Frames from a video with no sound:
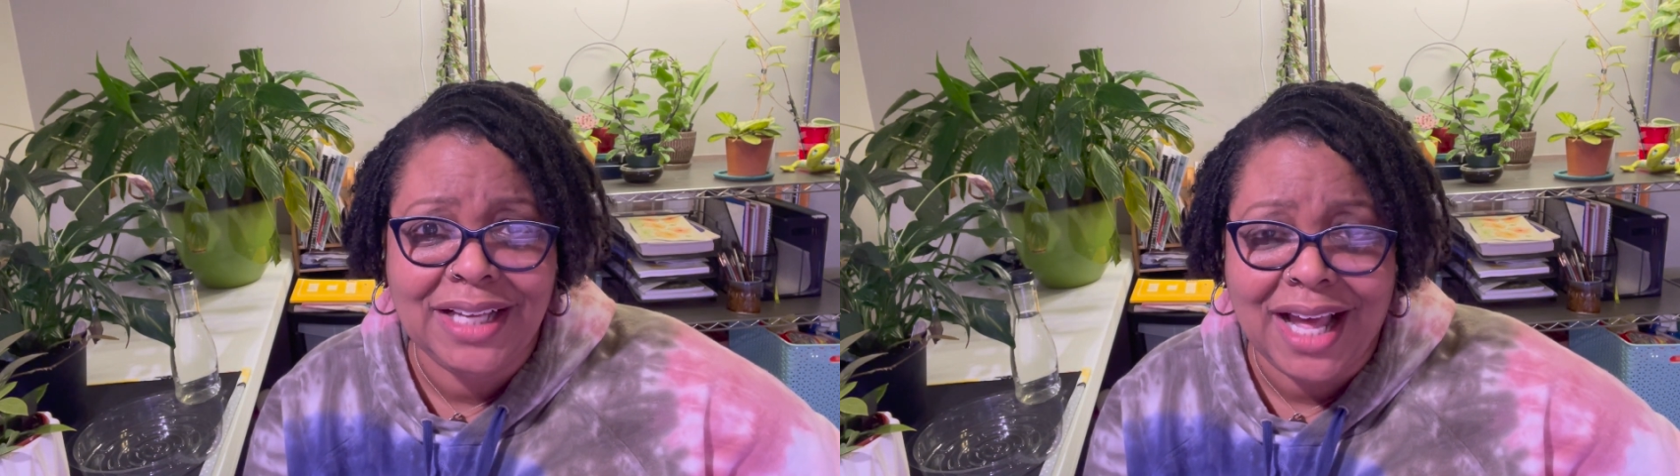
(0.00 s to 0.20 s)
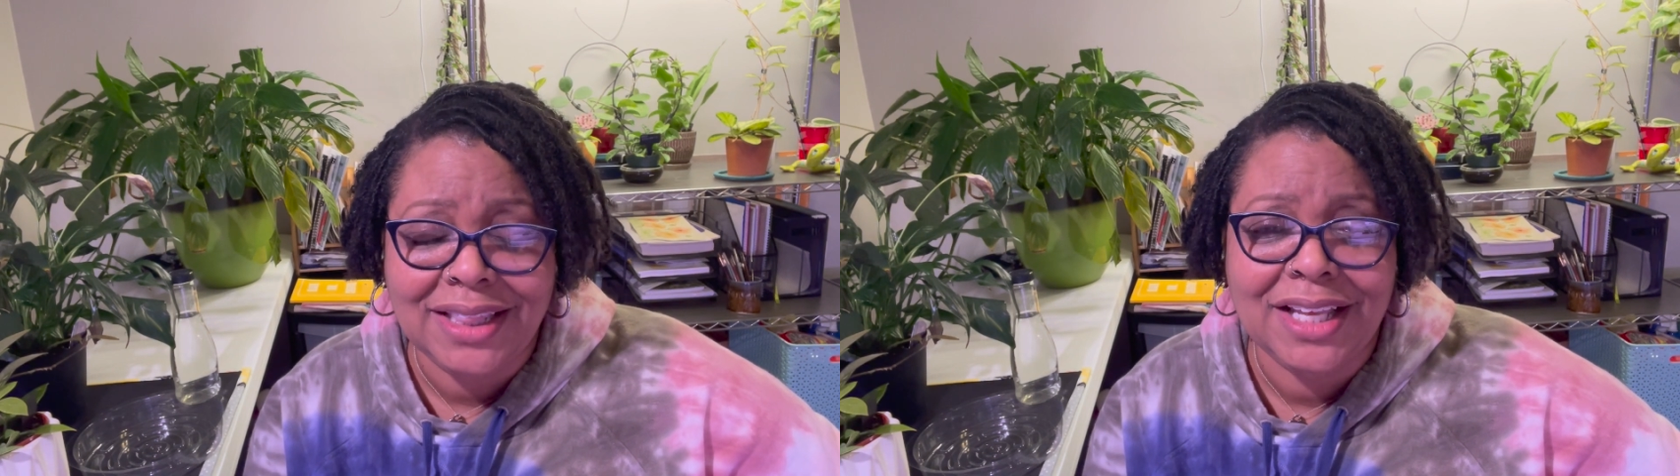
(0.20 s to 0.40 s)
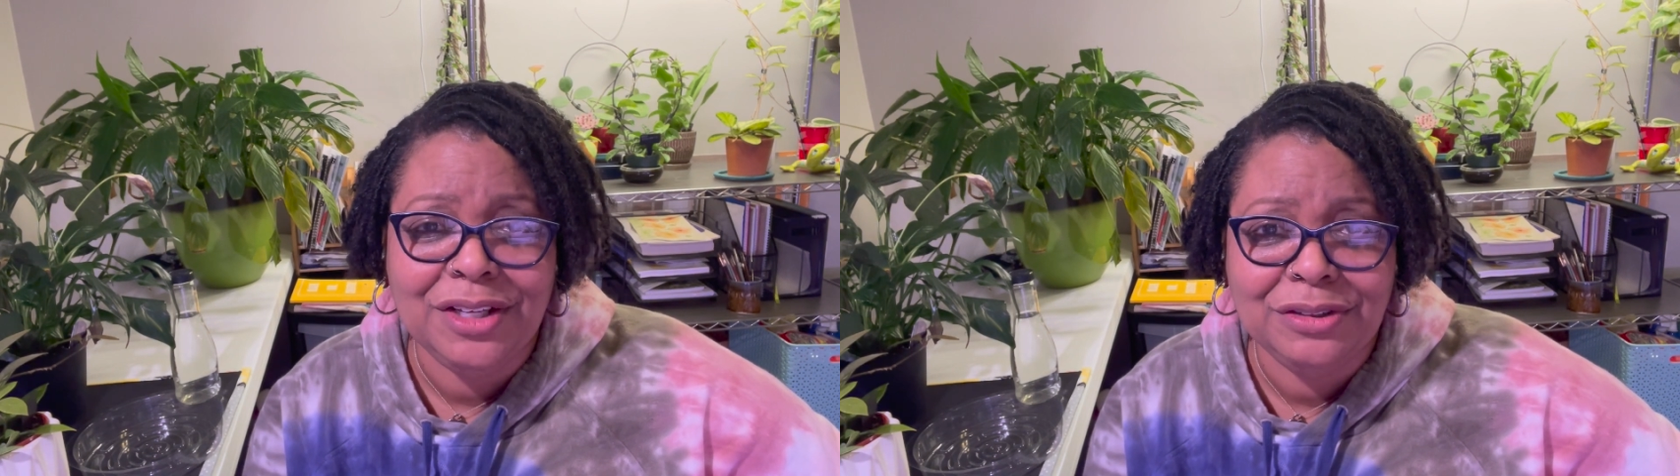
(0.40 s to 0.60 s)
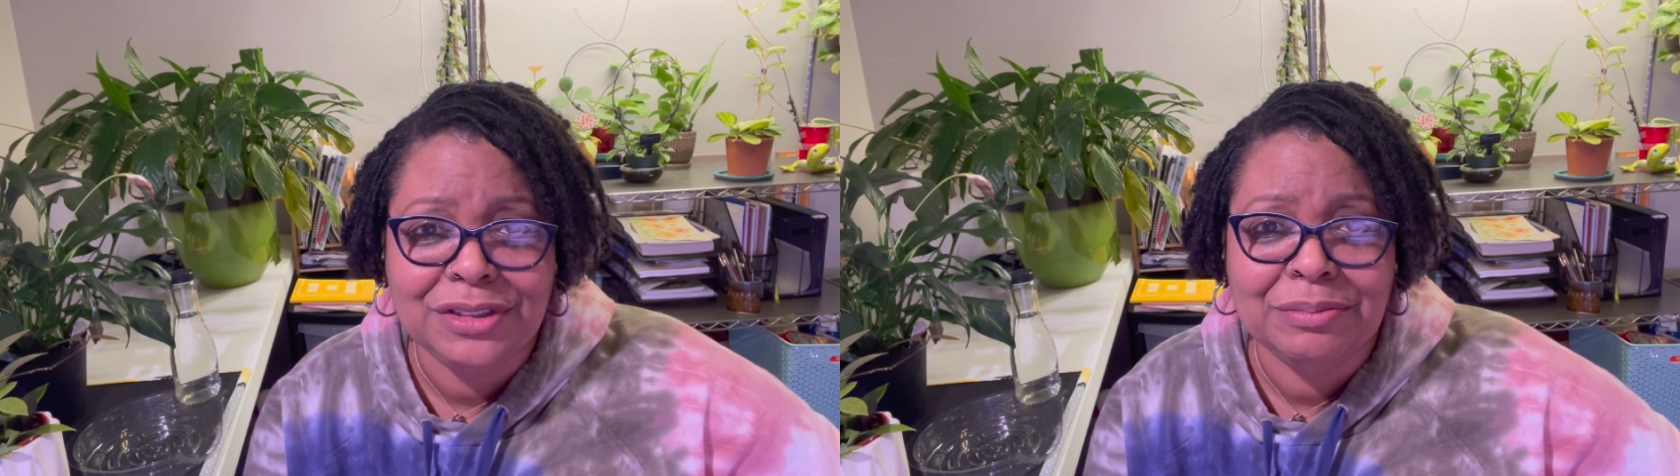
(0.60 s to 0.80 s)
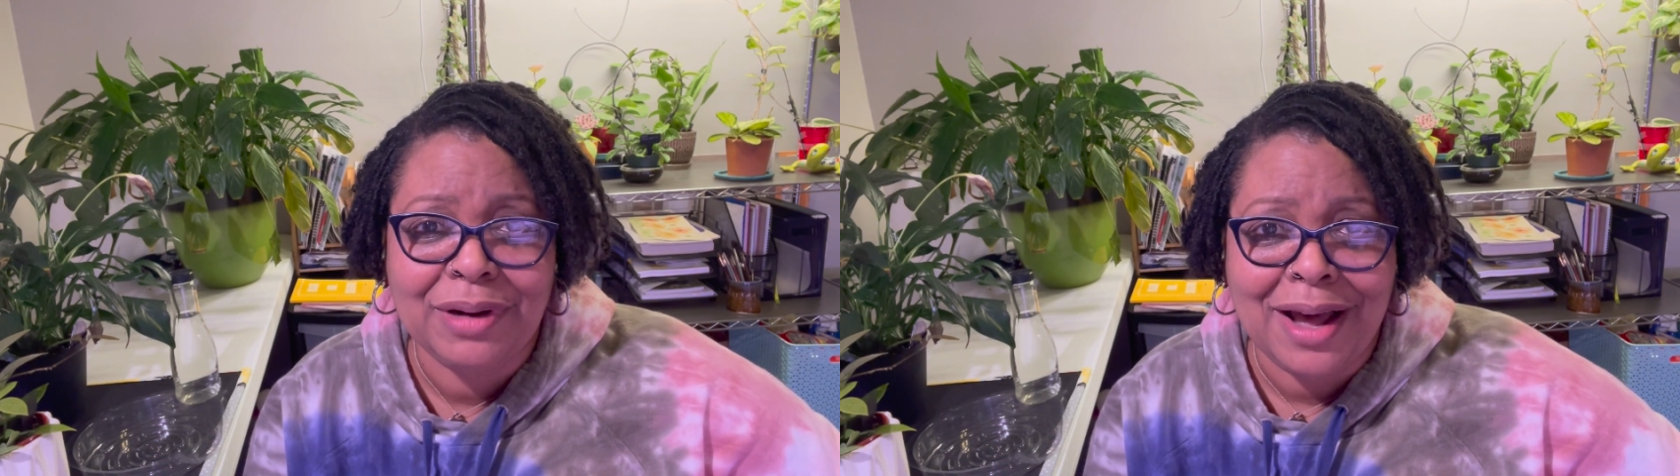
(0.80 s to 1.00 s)
I think you
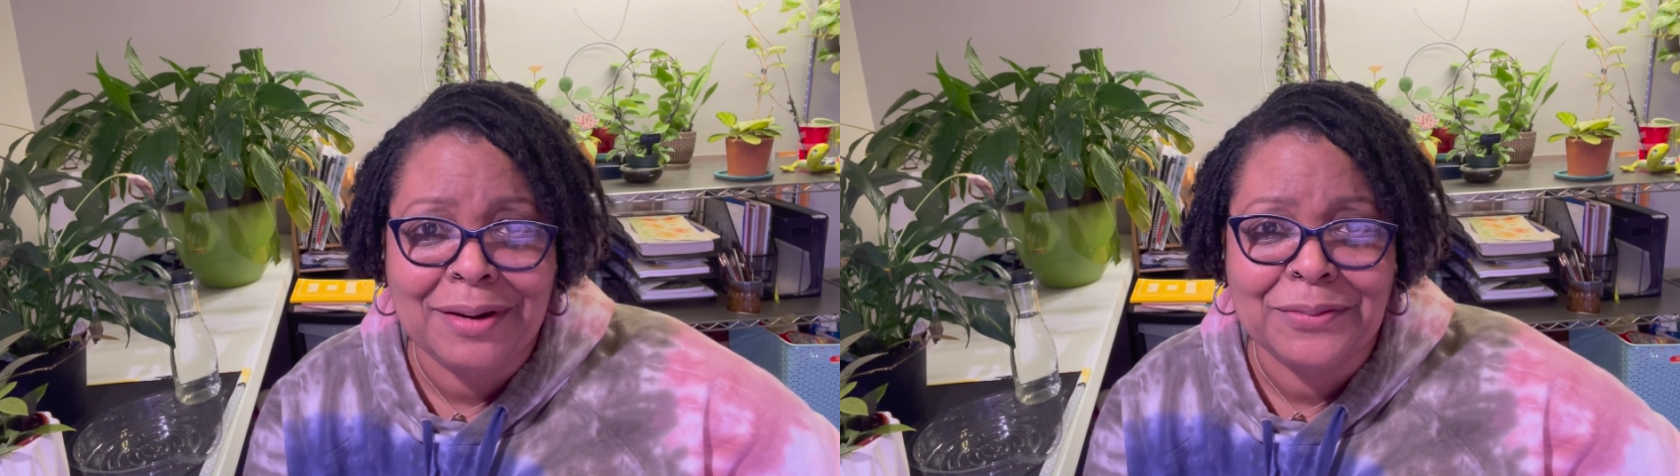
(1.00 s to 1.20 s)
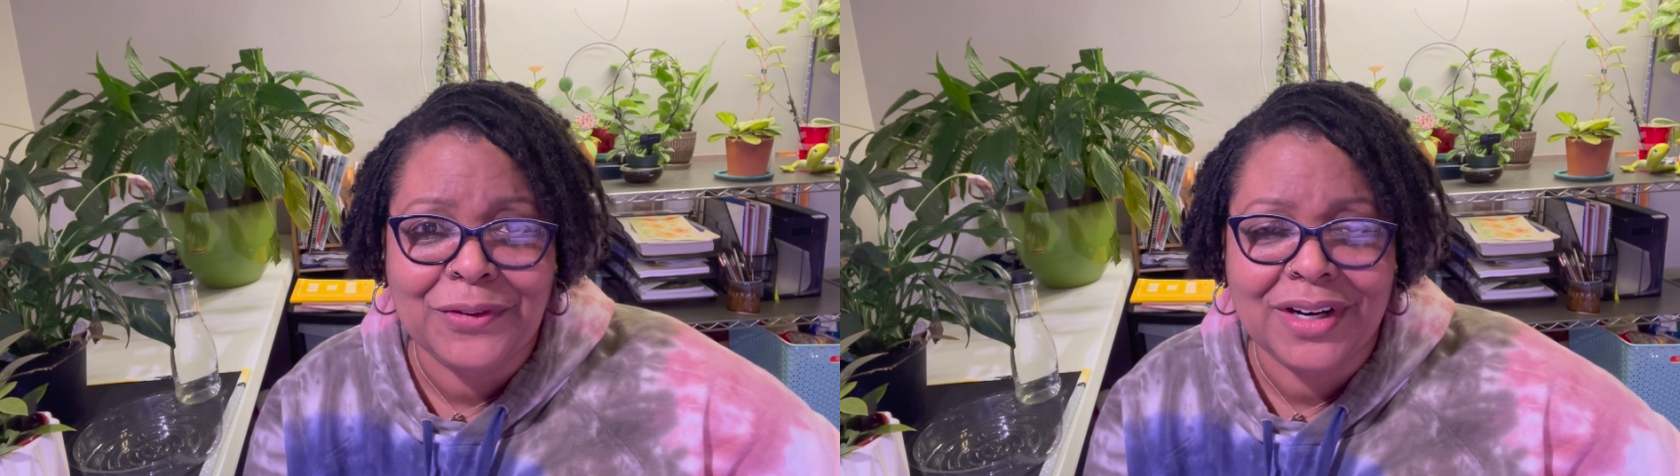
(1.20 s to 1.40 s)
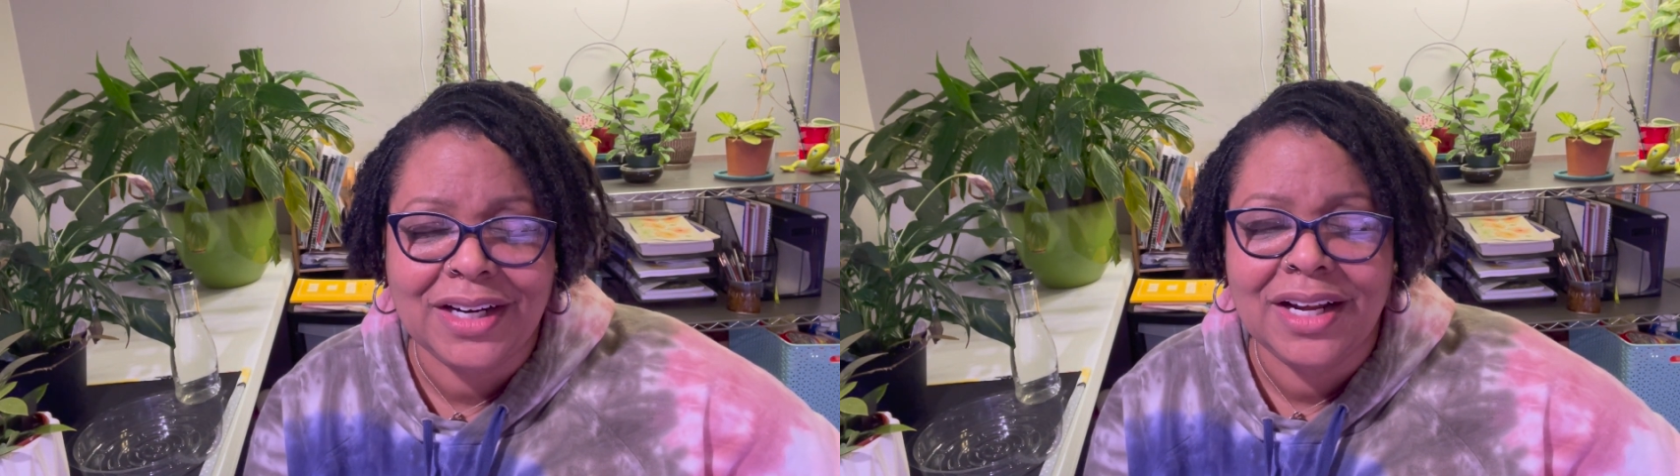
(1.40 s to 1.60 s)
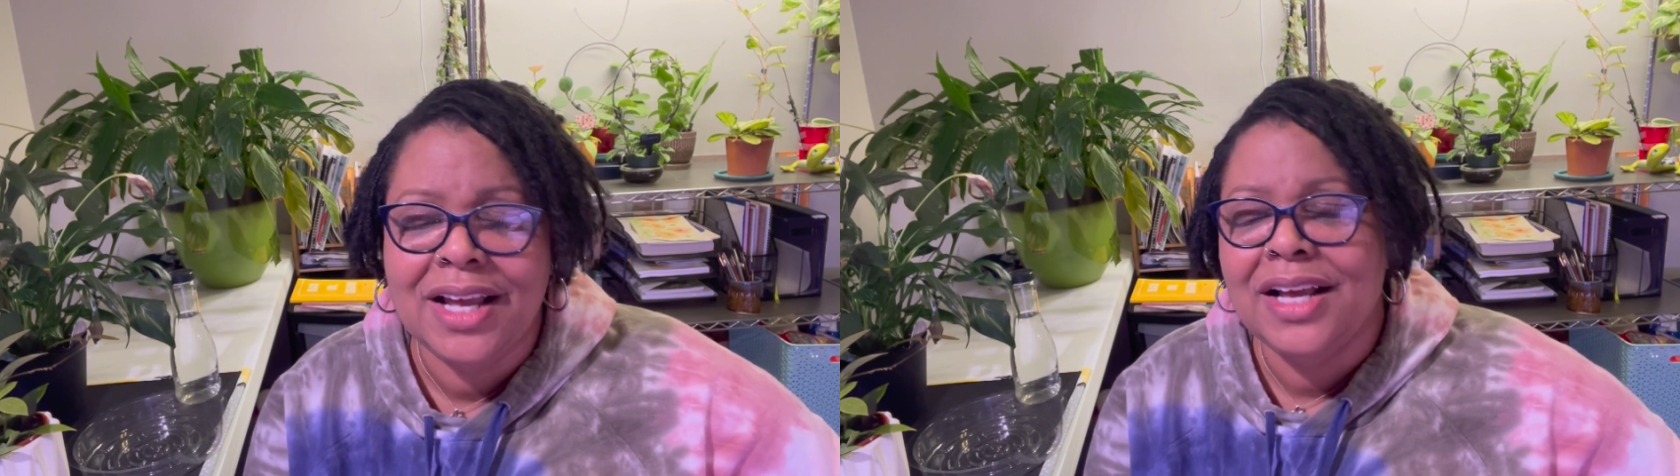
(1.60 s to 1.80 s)
should bottom water.